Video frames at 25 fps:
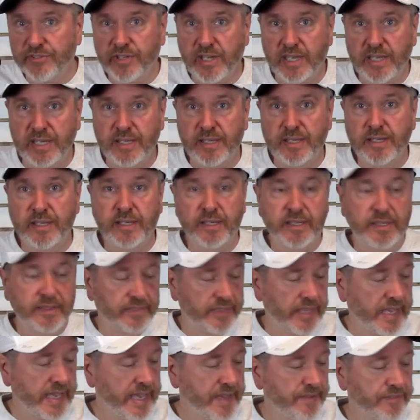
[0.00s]

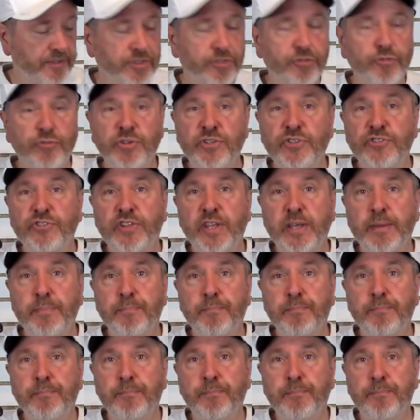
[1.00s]
they have a 3-step
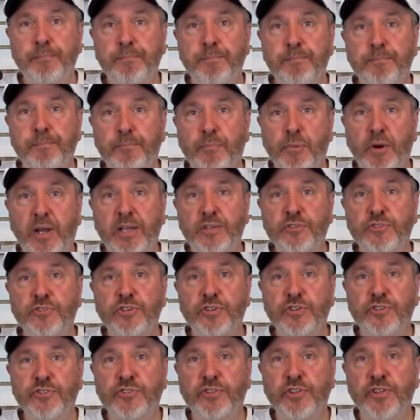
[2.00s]

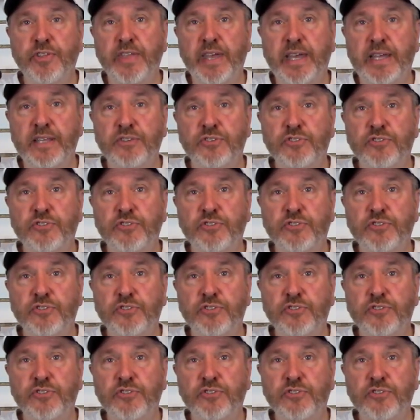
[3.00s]
process to that